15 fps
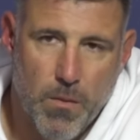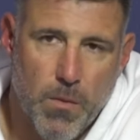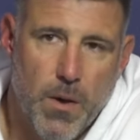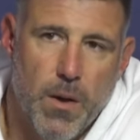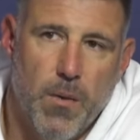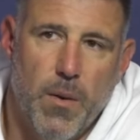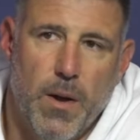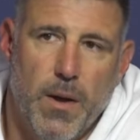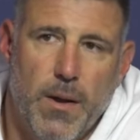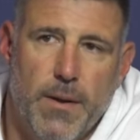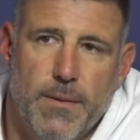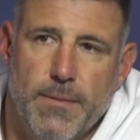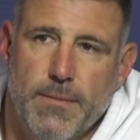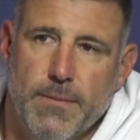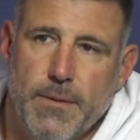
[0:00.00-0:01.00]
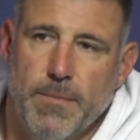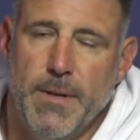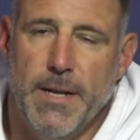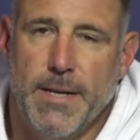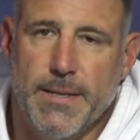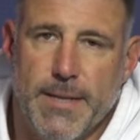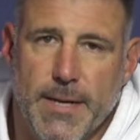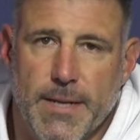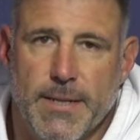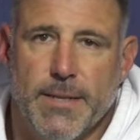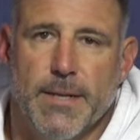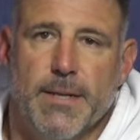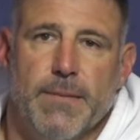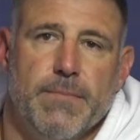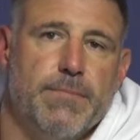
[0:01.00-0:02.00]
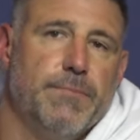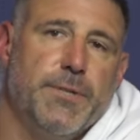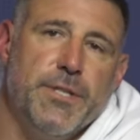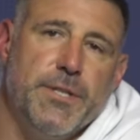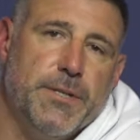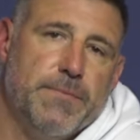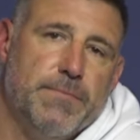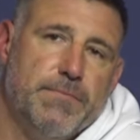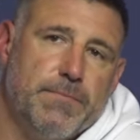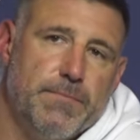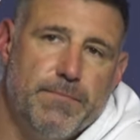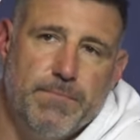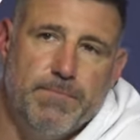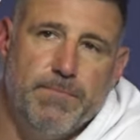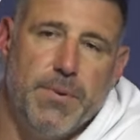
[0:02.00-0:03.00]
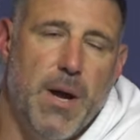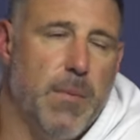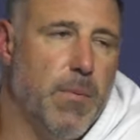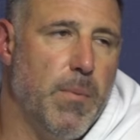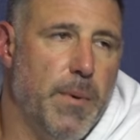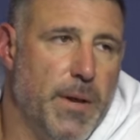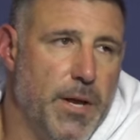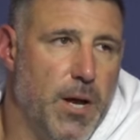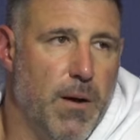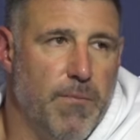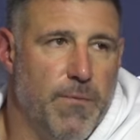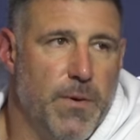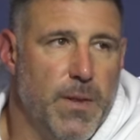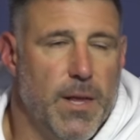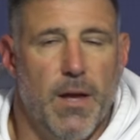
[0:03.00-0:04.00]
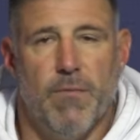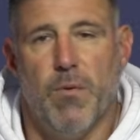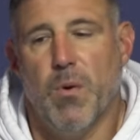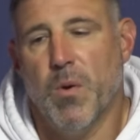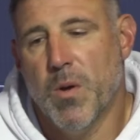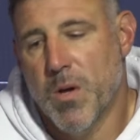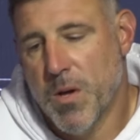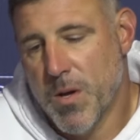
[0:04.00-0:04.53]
there? Well, I mean, I think that just probably comfort level